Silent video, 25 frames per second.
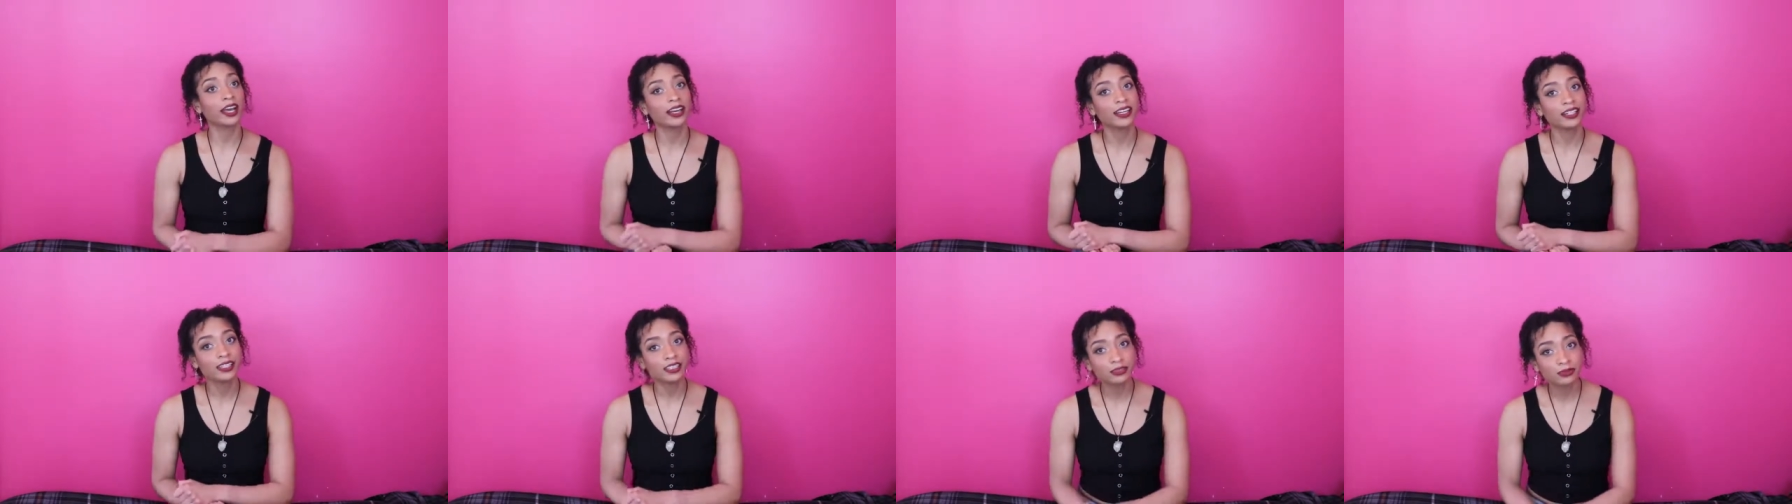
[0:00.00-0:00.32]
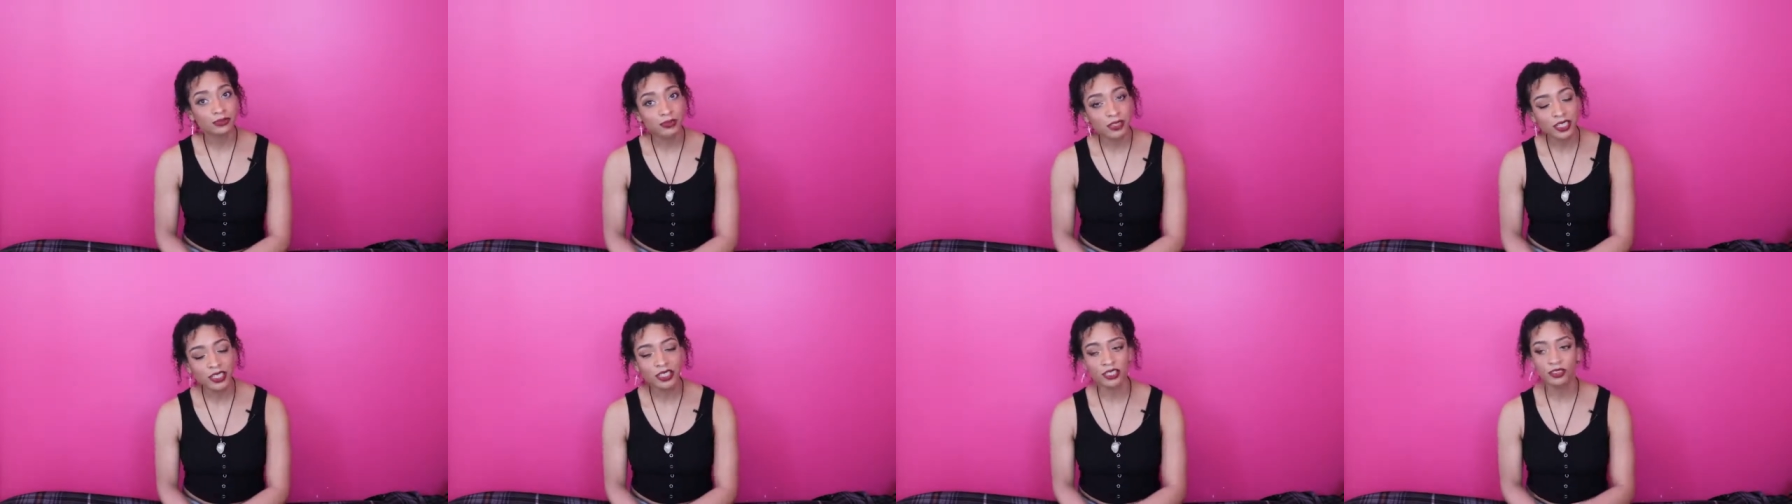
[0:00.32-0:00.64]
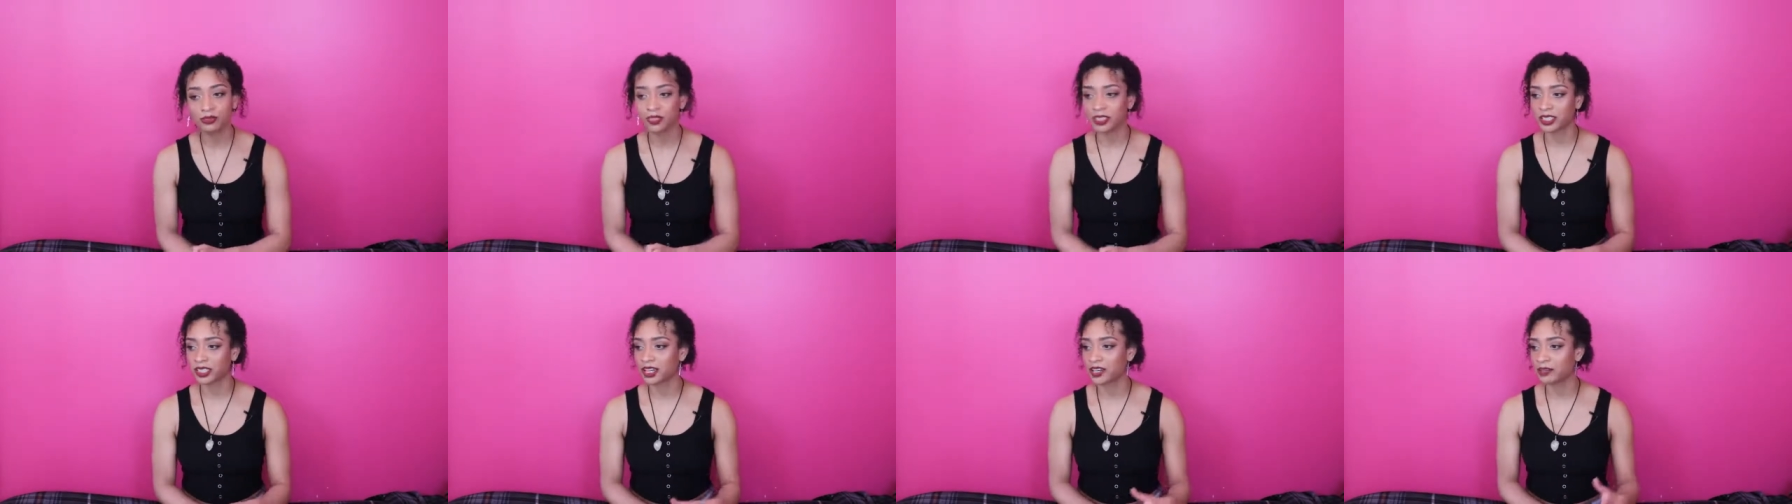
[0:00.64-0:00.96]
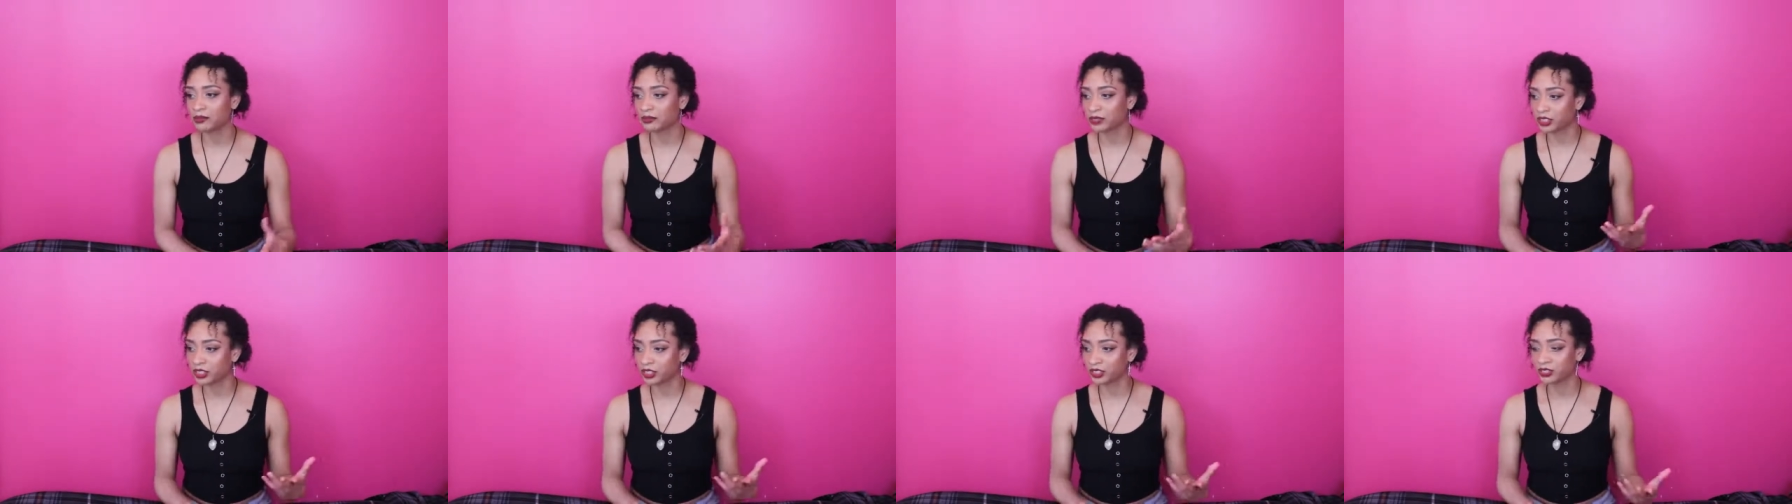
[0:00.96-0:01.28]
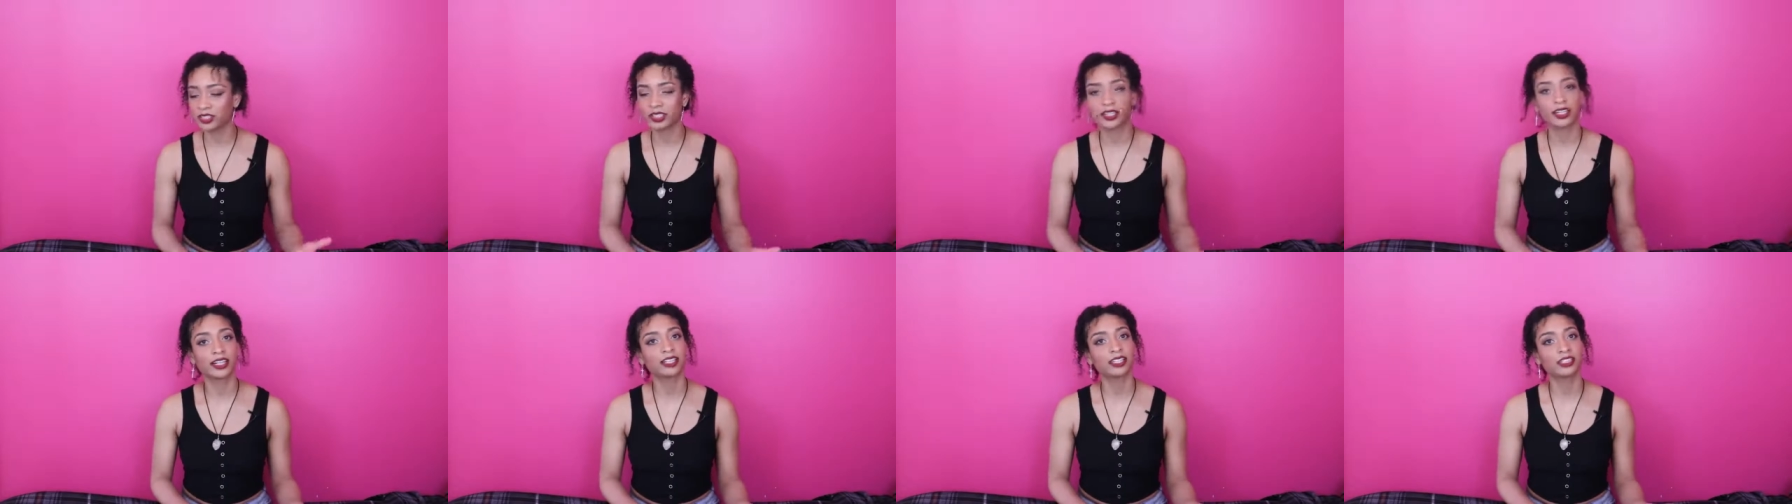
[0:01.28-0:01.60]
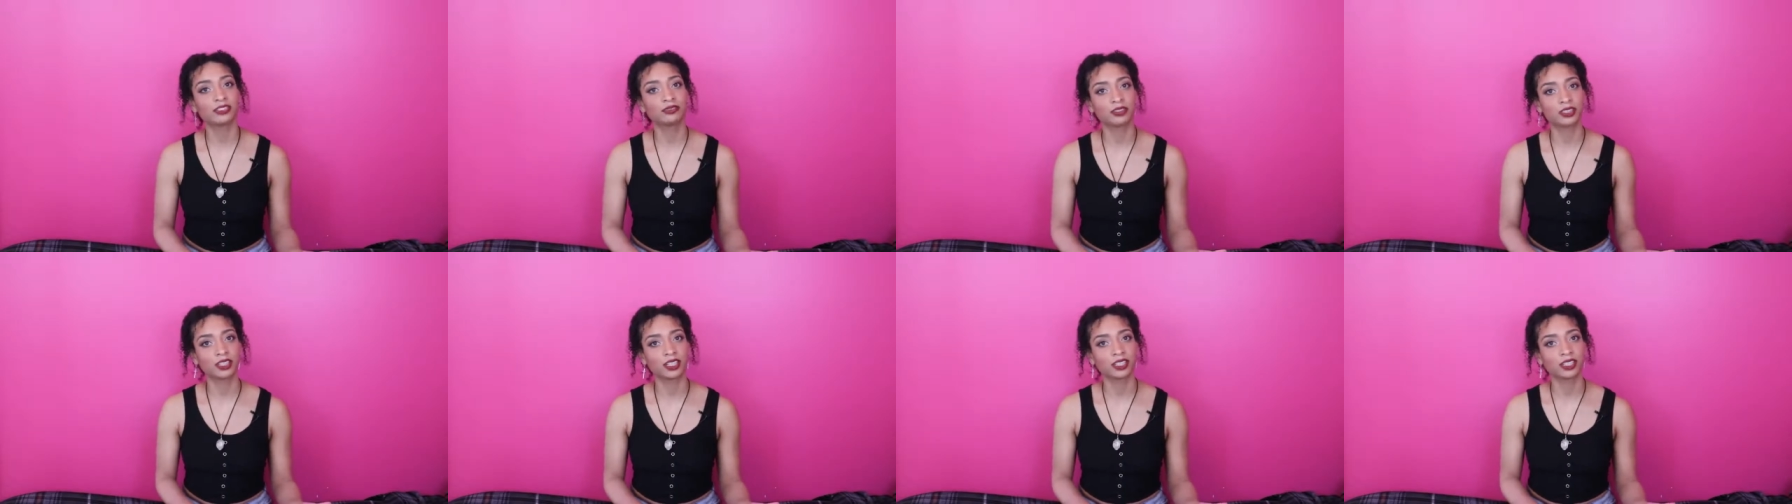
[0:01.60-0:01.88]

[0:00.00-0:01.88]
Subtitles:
as well when it comes to connecting with